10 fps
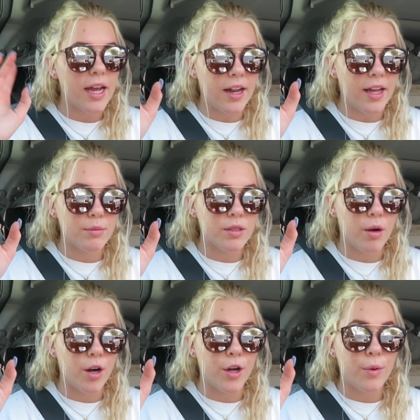10 a.m.
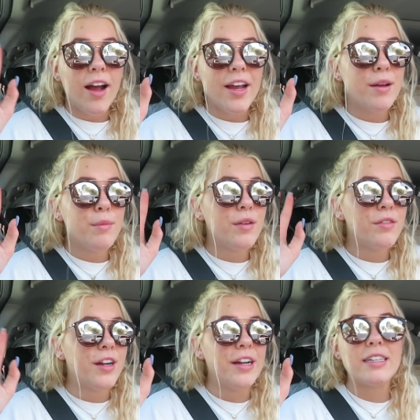tomorrow. I am
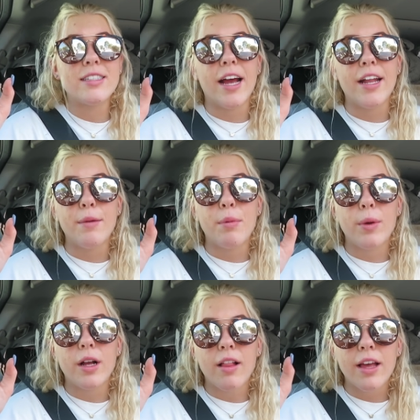very excited, but
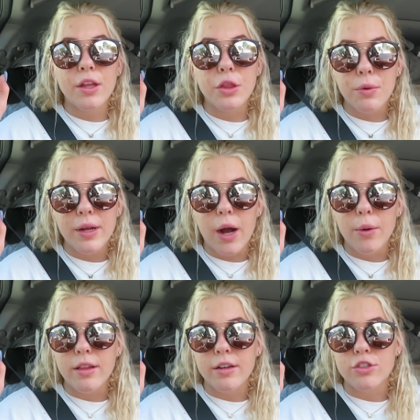we got like a three
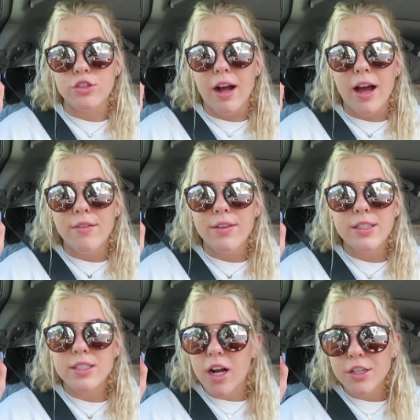hour little drive.
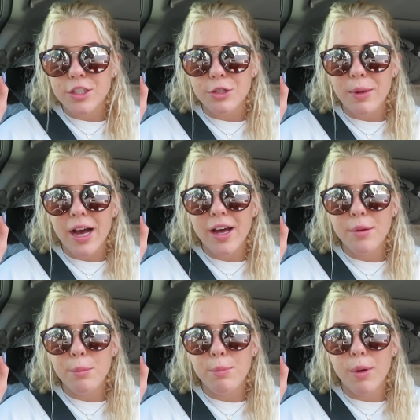It's not too
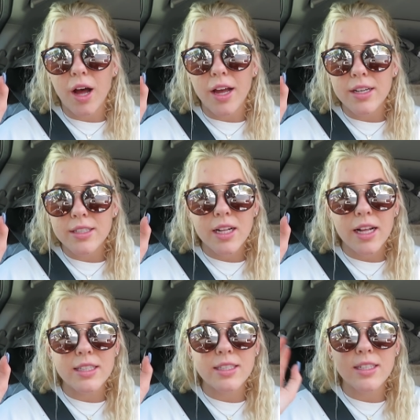bad, but
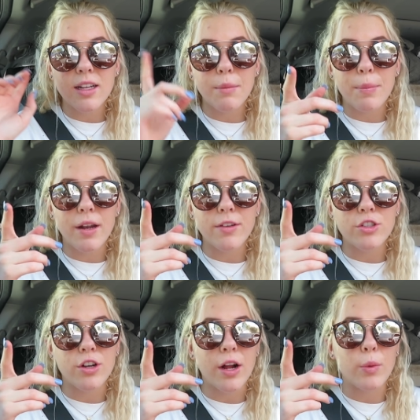it's still a bit of a
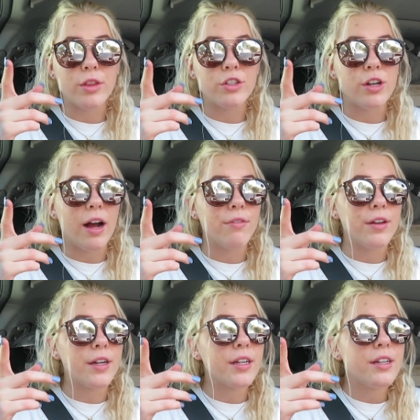trek with the
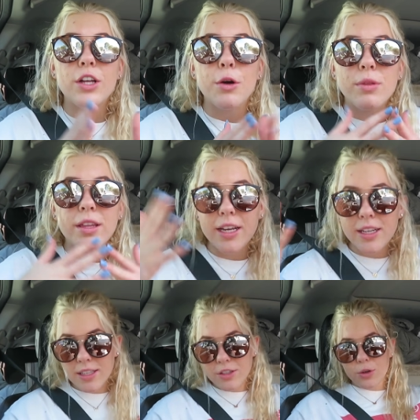traffic. So,
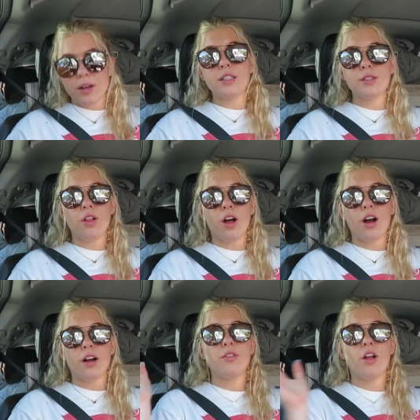please enjoy this
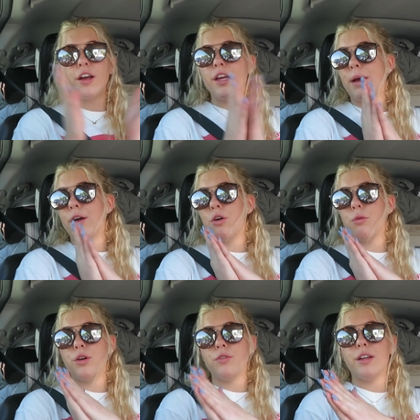vlog. Vlogging my whole
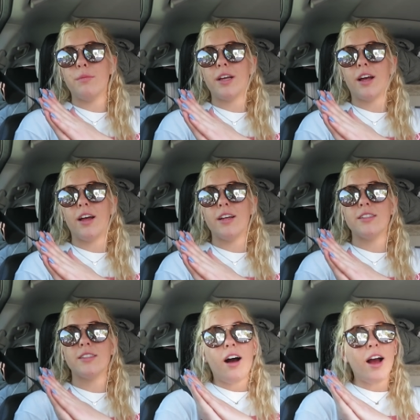move in
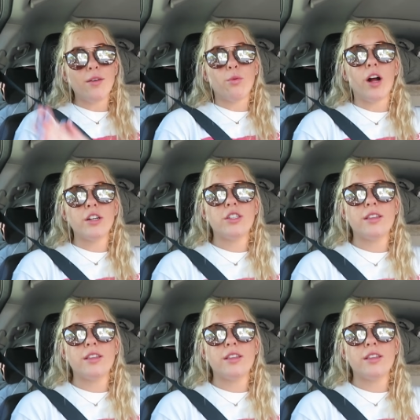because I have watched